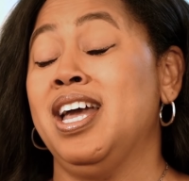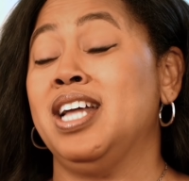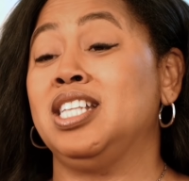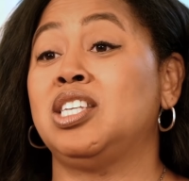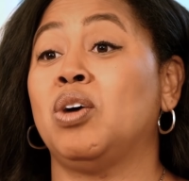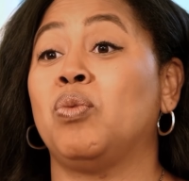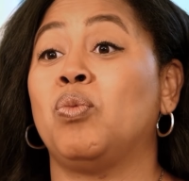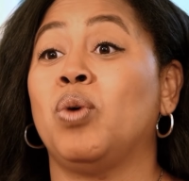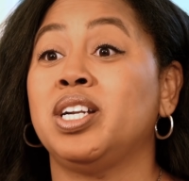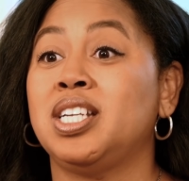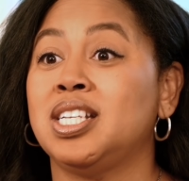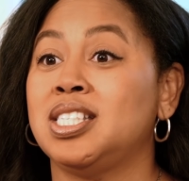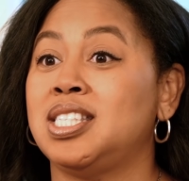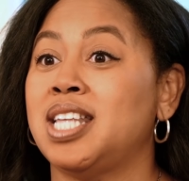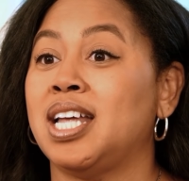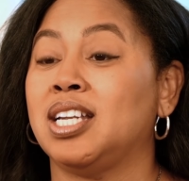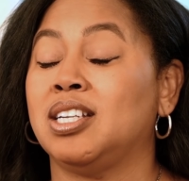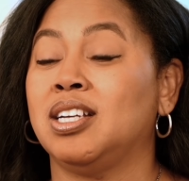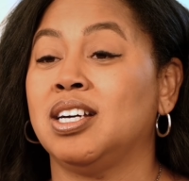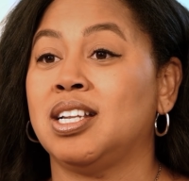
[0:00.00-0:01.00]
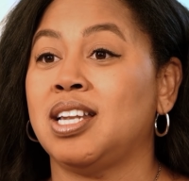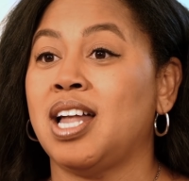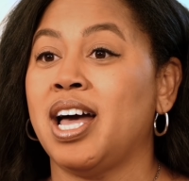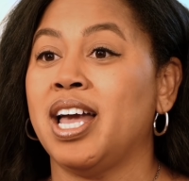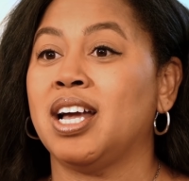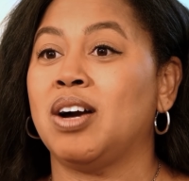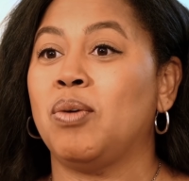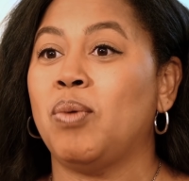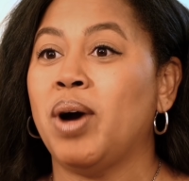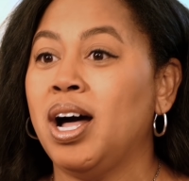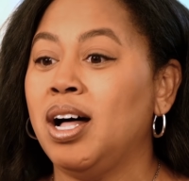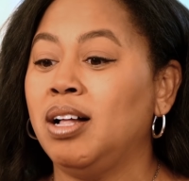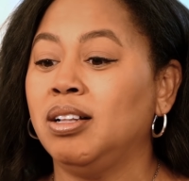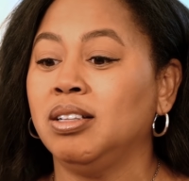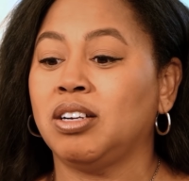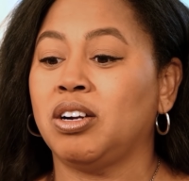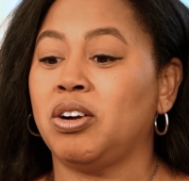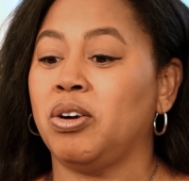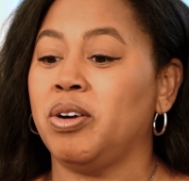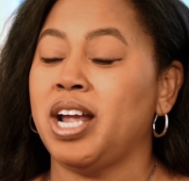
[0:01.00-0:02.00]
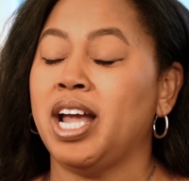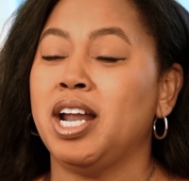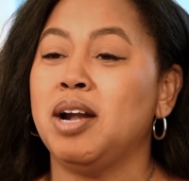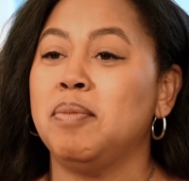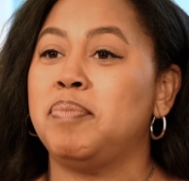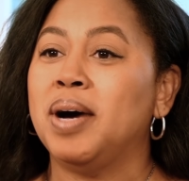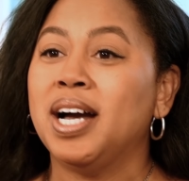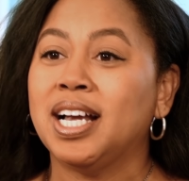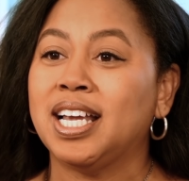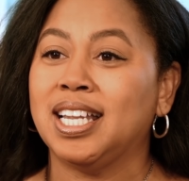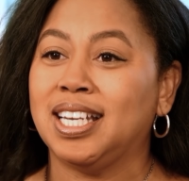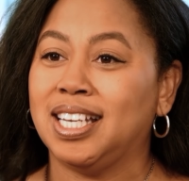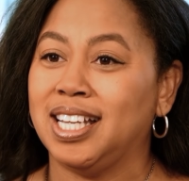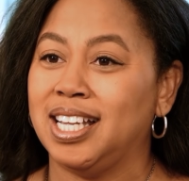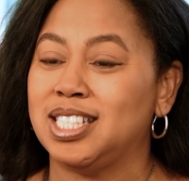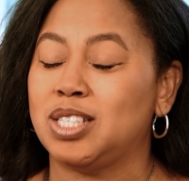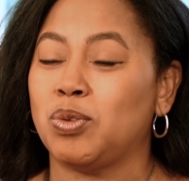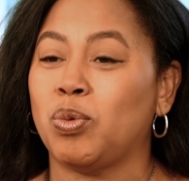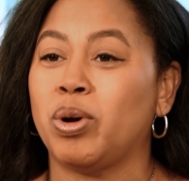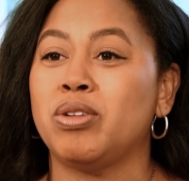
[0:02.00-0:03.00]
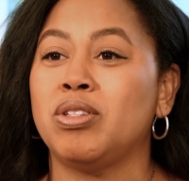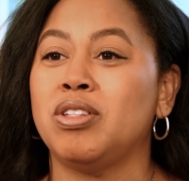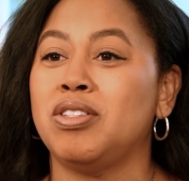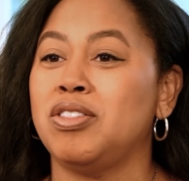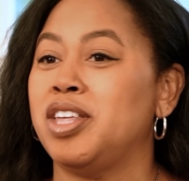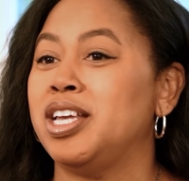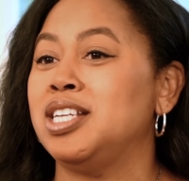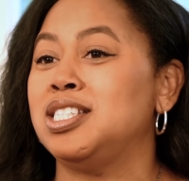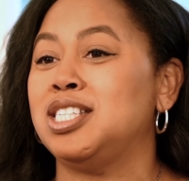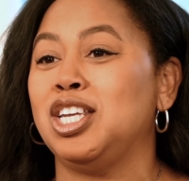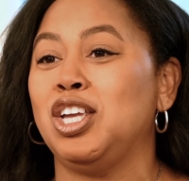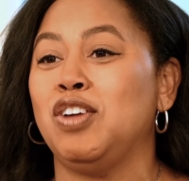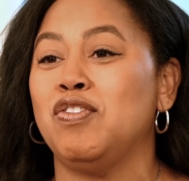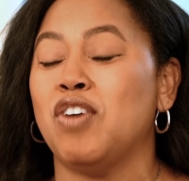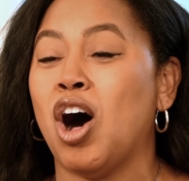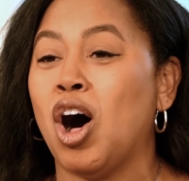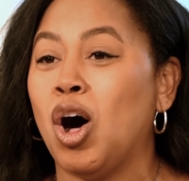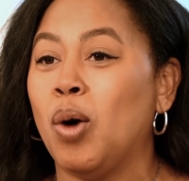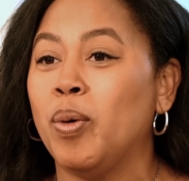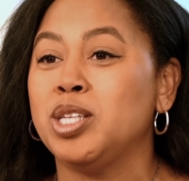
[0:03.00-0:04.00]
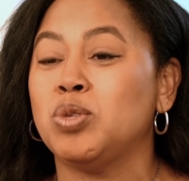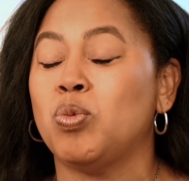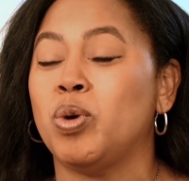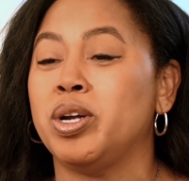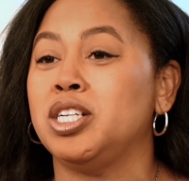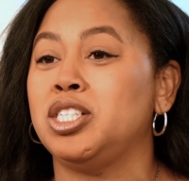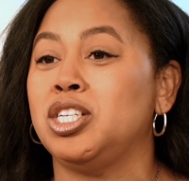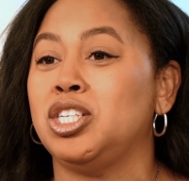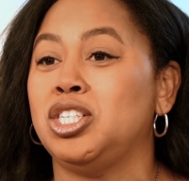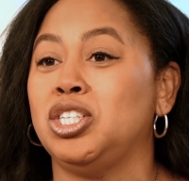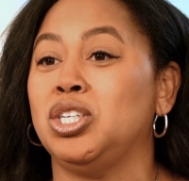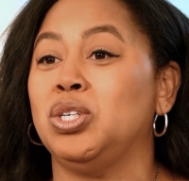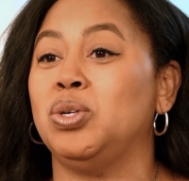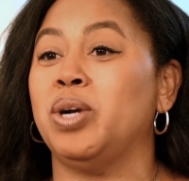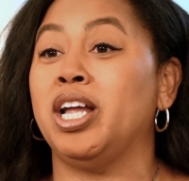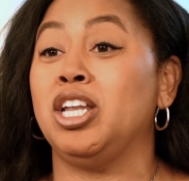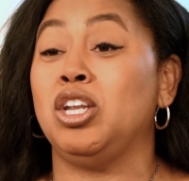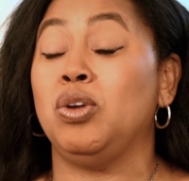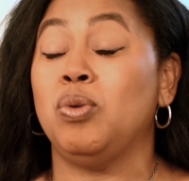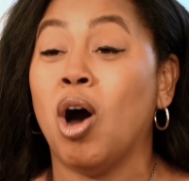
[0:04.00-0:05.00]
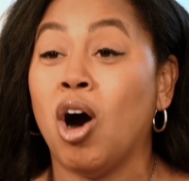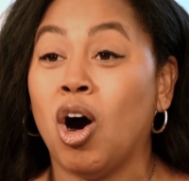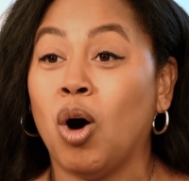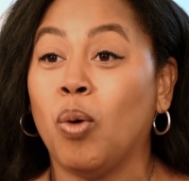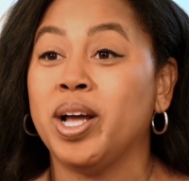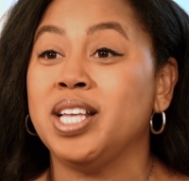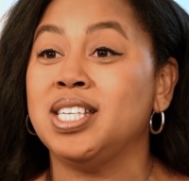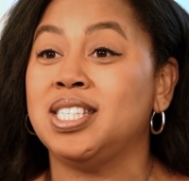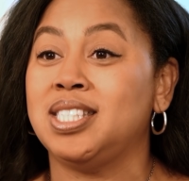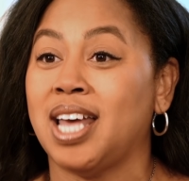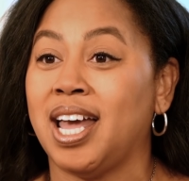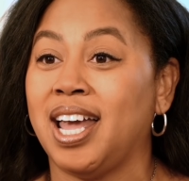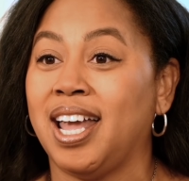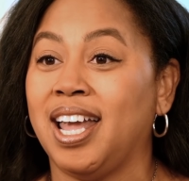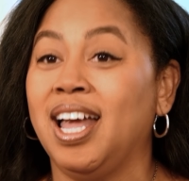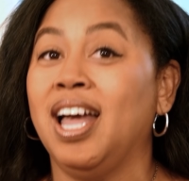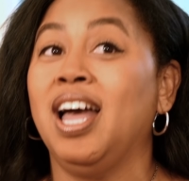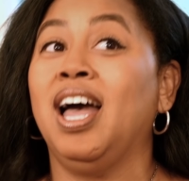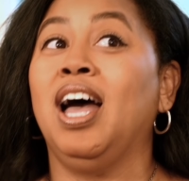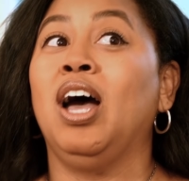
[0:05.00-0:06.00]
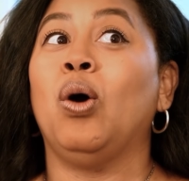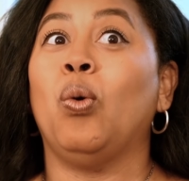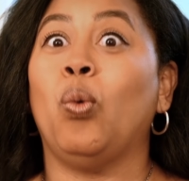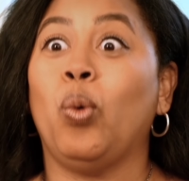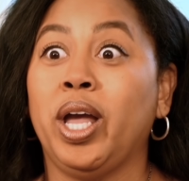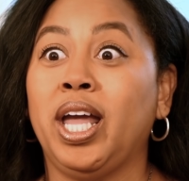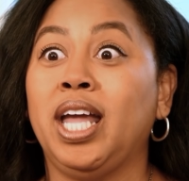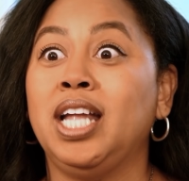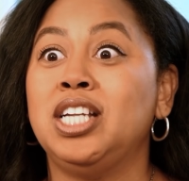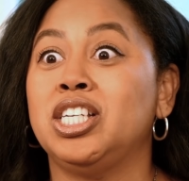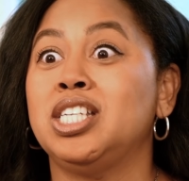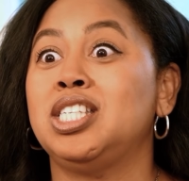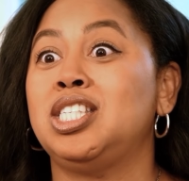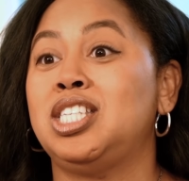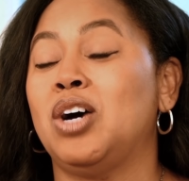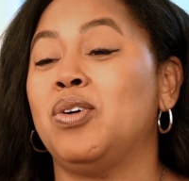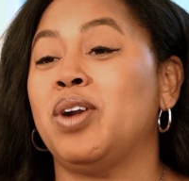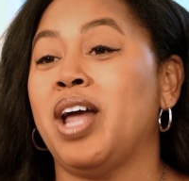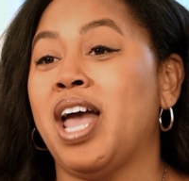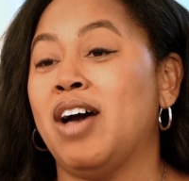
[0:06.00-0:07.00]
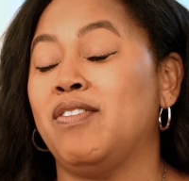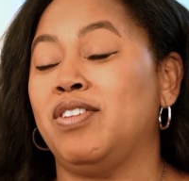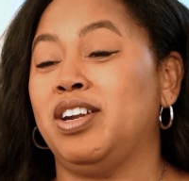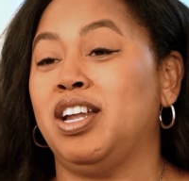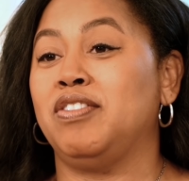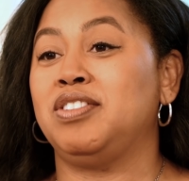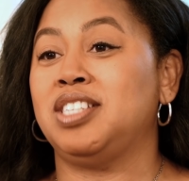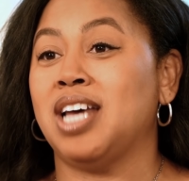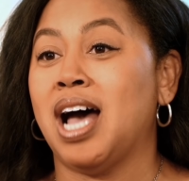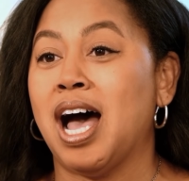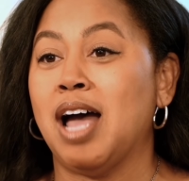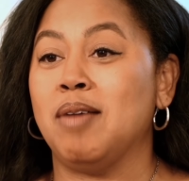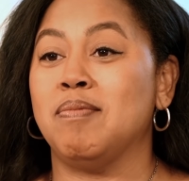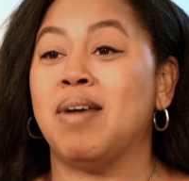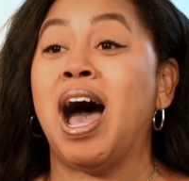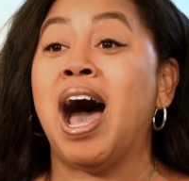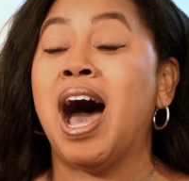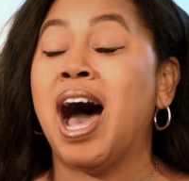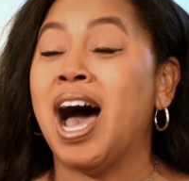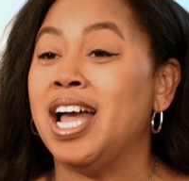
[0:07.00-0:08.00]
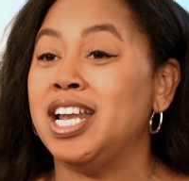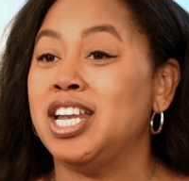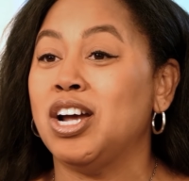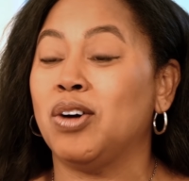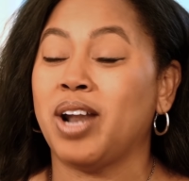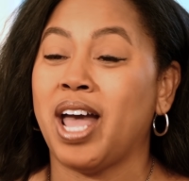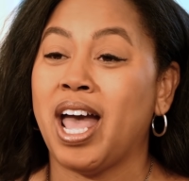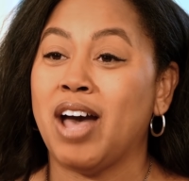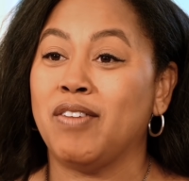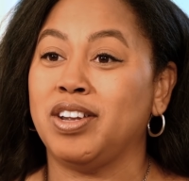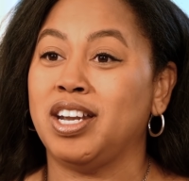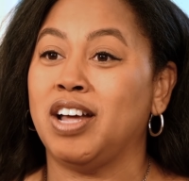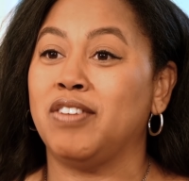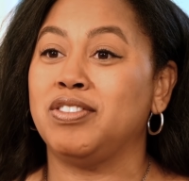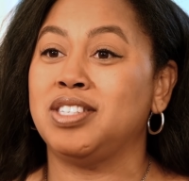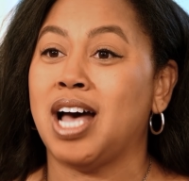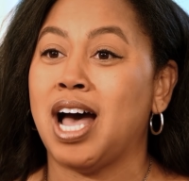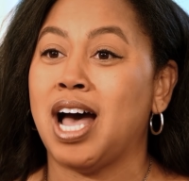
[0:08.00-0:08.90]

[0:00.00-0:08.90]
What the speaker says: And so what does that look like? Well, create a bucket list. What are the things that you've always wanted to do? And you always say, we just don't have enough time. I don't have enough